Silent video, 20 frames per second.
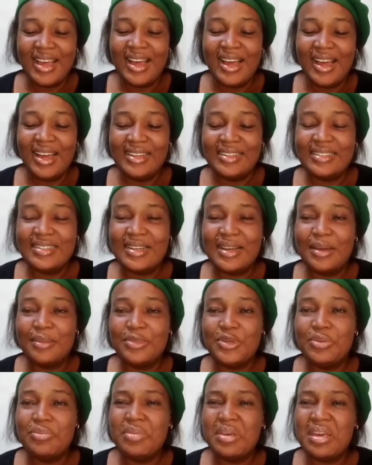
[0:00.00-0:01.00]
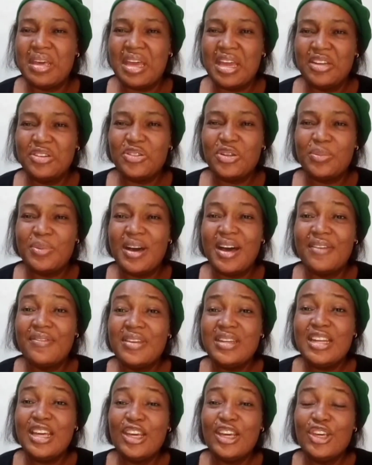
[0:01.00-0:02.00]
And you may end up
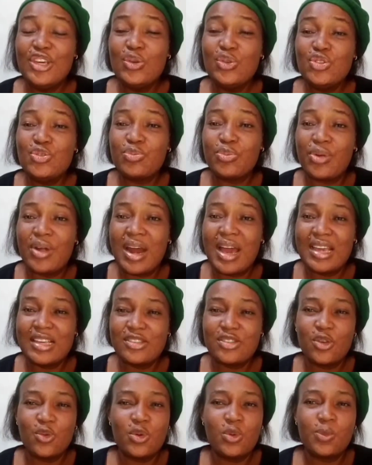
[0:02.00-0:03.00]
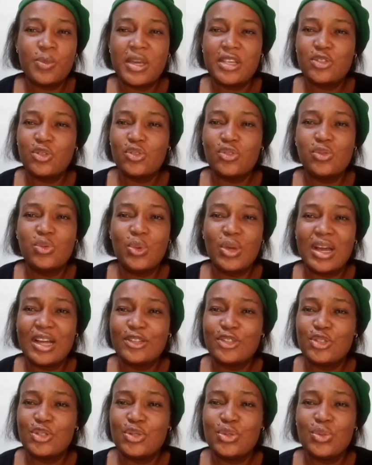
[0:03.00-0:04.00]
having a huge prize. Someone might just look
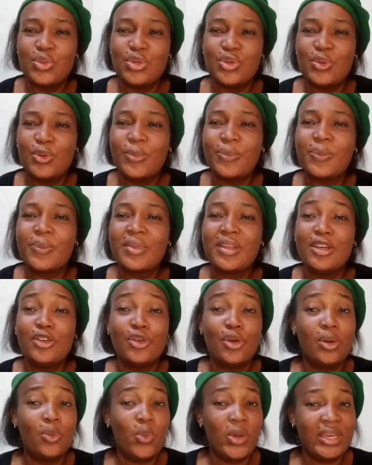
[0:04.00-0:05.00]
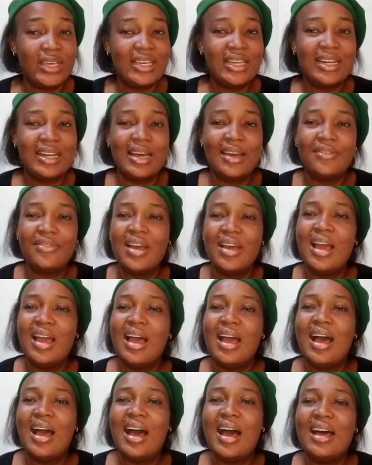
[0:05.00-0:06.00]
at you, in your waking life,
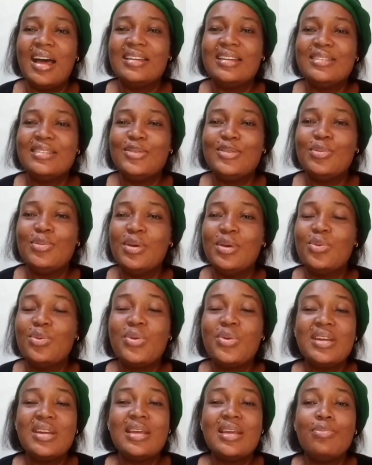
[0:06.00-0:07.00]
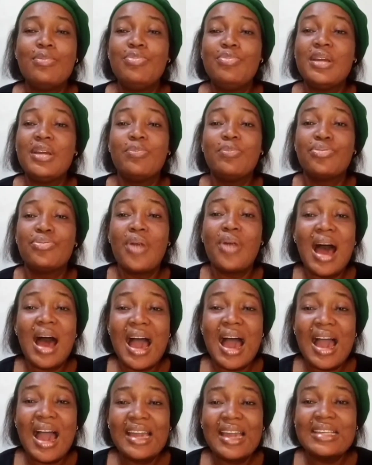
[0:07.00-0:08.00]
and you may win a big
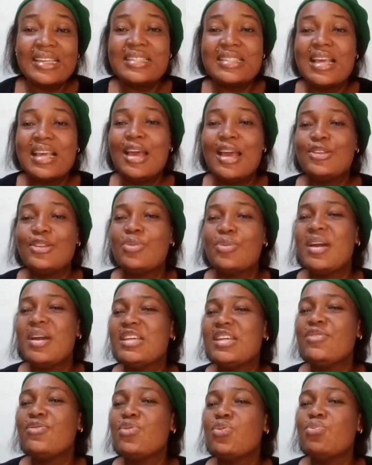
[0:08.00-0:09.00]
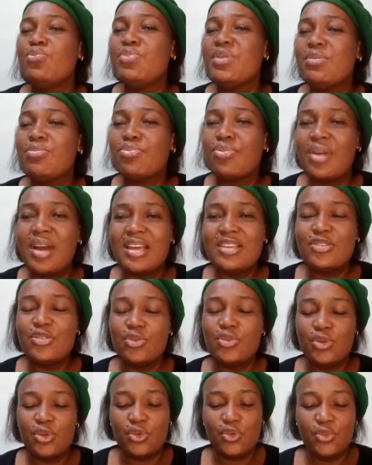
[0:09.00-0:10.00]
prize. Someone might give you a big prize.
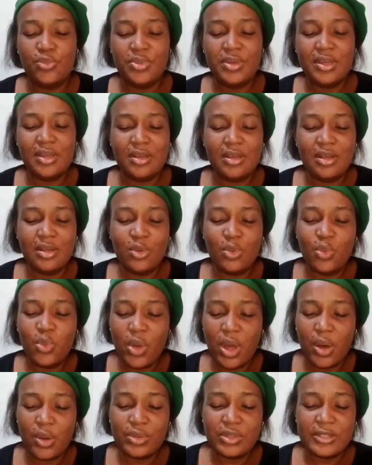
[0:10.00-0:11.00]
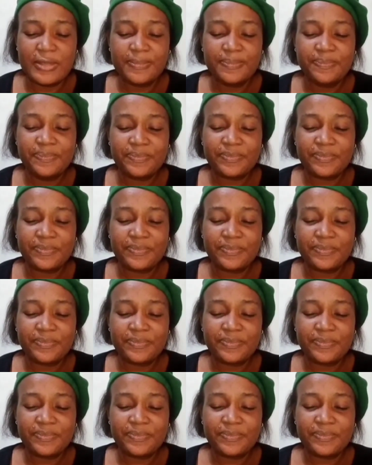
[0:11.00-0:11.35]
It could be wealth.